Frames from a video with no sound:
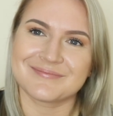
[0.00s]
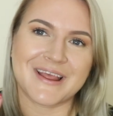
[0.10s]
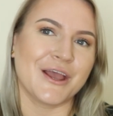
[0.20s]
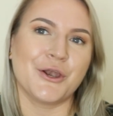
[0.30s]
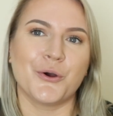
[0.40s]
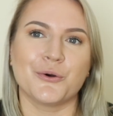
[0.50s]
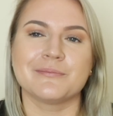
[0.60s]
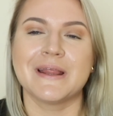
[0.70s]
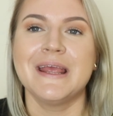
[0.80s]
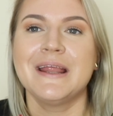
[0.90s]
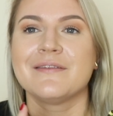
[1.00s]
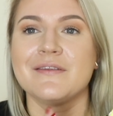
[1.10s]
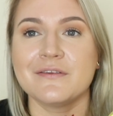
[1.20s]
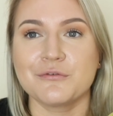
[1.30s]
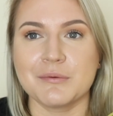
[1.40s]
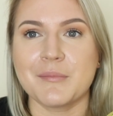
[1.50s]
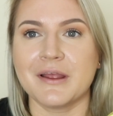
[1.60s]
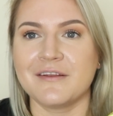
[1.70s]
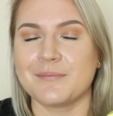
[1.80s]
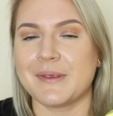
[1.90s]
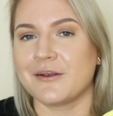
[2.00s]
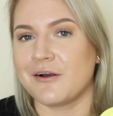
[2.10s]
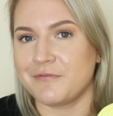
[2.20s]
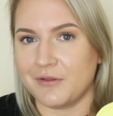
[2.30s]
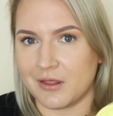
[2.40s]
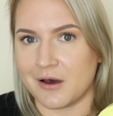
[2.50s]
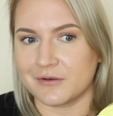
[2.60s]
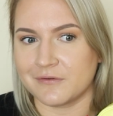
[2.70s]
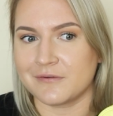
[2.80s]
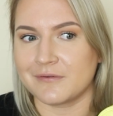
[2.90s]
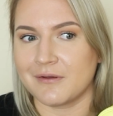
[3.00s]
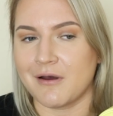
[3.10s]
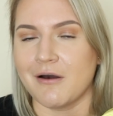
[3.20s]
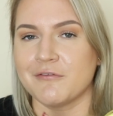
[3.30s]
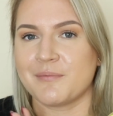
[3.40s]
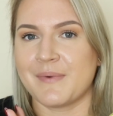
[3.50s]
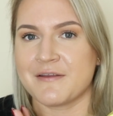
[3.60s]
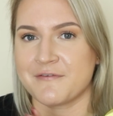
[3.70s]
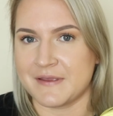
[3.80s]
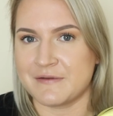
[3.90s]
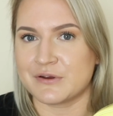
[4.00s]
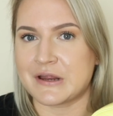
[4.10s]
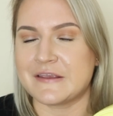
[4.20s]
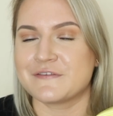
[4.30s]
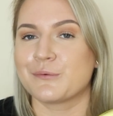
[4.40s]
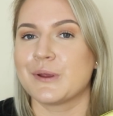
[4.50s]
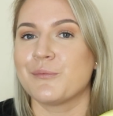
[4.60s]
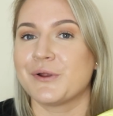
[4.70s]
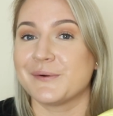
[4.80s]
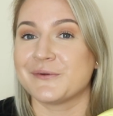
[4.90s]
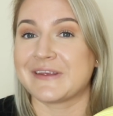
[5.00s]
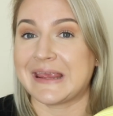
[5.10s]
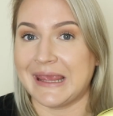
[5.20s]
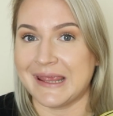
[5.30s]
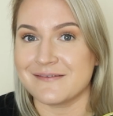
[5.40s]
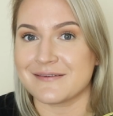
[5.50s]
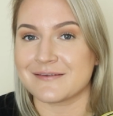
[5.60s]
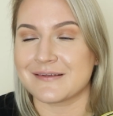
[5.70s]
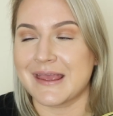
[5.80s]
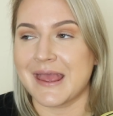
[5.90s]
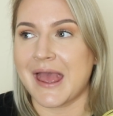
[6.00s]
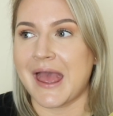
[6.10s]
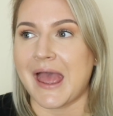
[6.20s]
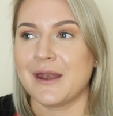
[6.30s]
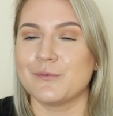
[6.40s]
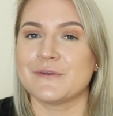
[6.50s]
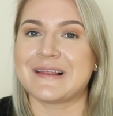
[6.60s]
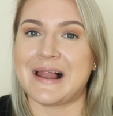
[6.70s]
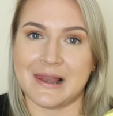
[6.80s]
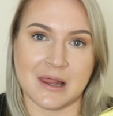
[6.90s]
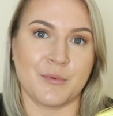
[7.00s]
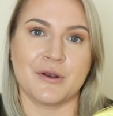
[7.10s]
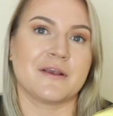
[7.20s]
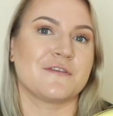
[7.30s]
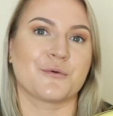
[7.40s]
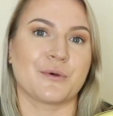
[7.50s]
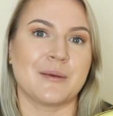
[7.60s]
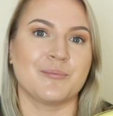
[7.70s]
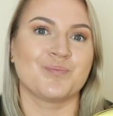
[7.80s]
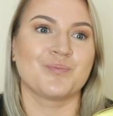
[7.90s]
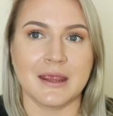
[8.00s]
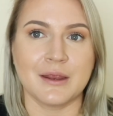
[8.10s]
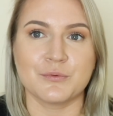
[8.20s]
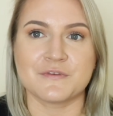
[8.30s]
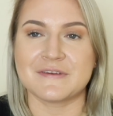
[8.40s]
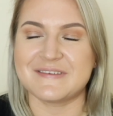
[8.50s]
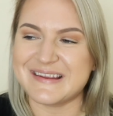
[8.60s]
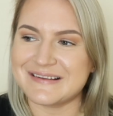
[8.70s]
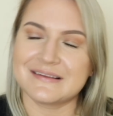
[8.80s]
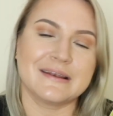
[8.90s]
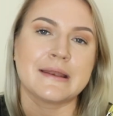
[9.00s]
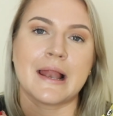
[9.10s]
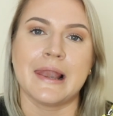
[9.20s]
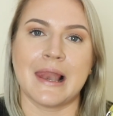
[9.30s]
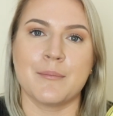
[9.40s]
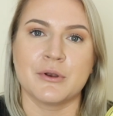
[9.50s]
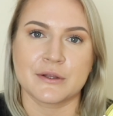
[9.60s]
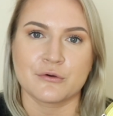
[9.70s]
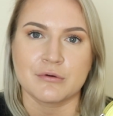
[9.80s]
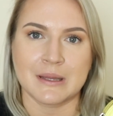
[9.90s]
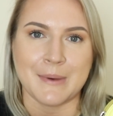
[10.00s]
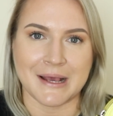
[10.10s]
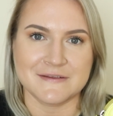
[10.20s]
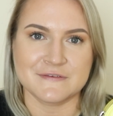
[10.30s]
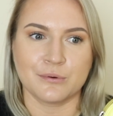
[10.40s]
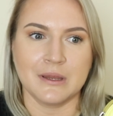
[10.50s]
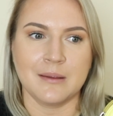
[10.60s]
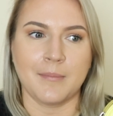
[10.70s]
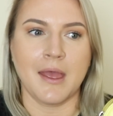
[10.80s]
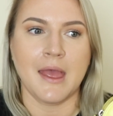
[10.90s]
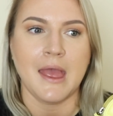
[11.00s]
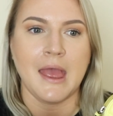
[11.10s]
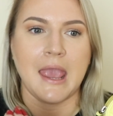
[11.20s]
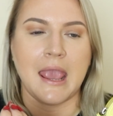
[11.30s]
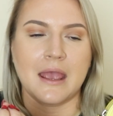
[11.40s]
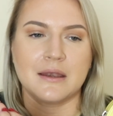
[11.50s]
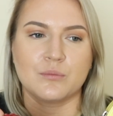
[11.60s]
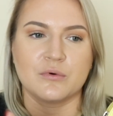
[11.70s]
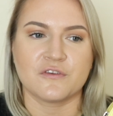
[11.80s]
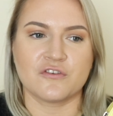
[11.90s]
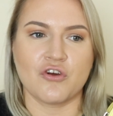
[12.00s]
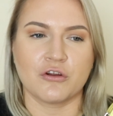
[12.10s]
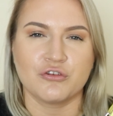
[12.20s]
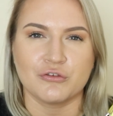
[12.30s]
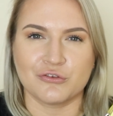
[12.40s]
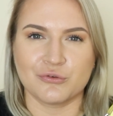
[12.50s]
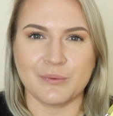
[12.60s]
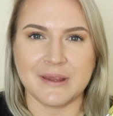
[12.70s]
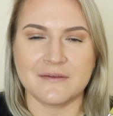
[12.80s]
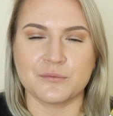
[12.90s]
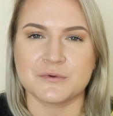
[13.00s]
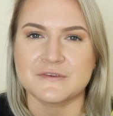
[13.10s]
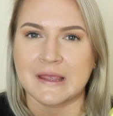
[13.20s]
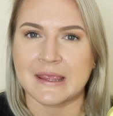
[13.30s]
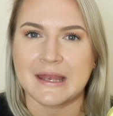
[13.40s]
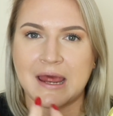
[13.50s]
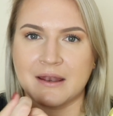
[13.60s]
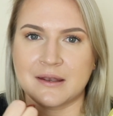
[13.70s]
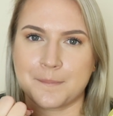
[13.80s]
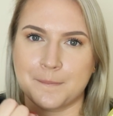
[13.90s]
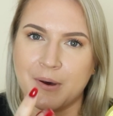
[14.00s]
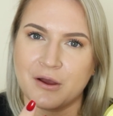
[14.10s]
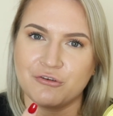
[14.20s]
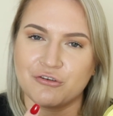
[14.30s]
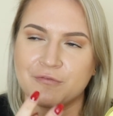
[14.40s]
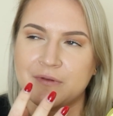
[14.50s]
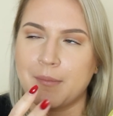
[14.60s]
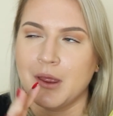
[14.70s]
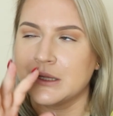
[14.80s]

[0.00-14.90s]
I know, this reminds me an awful lot of my favorite ice cream when I was a kid, and it was lemon ice cream. It was a decent lemon cream ice cream, and it was not too sweet. It was like, it had the punch of lemon.